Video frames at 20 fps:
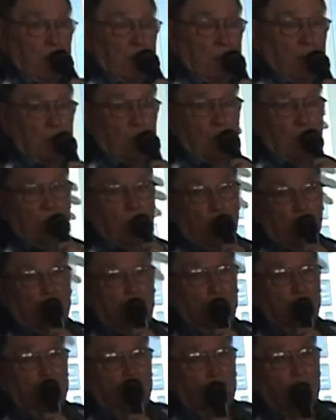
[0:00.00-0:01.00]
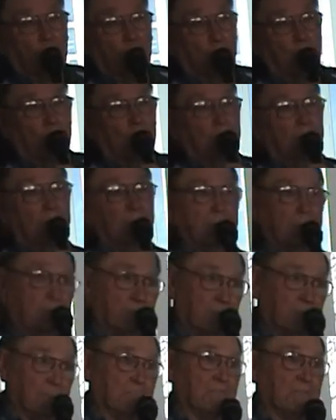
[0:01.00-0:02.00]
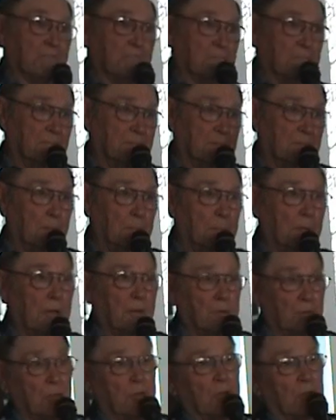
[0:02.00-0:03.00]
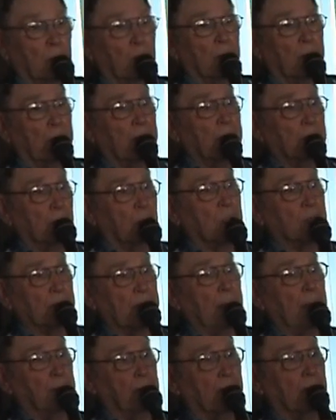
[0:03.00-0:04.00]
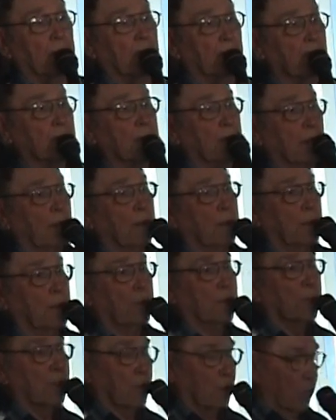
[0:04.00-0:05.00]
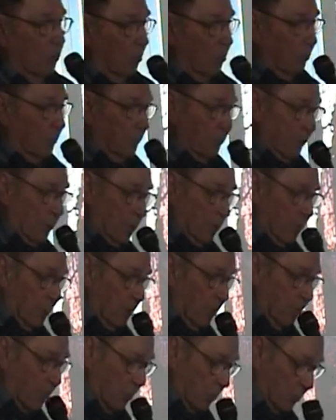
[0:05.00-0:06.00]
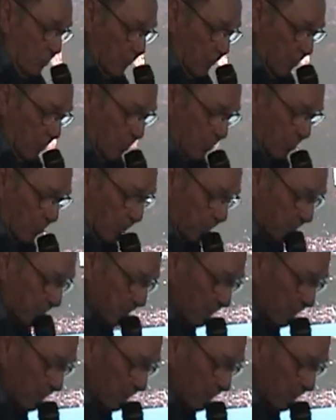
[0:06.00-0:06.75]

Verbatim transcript: I give her credit for a big share of what, what's happened down here at the Call Indian Reservation.